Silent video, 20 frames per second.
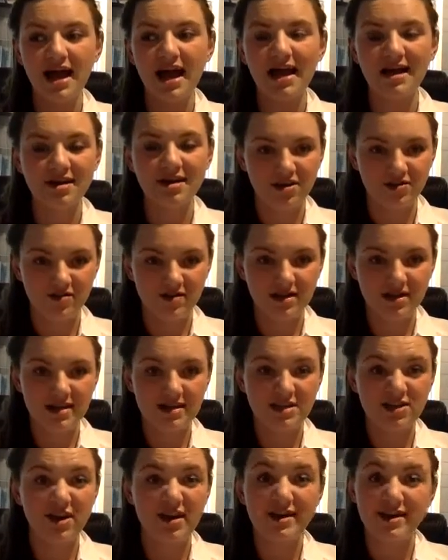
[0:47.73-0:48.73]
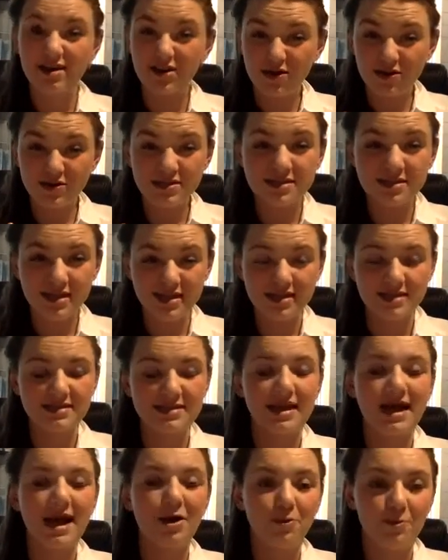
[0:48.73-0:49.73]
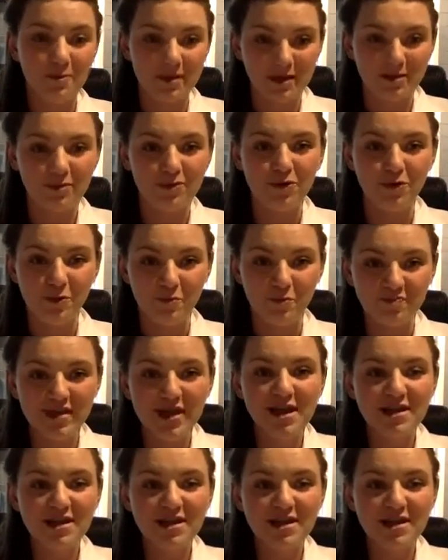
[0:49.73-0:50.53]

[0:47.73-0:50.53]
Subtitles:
accurately diagnose things and help people.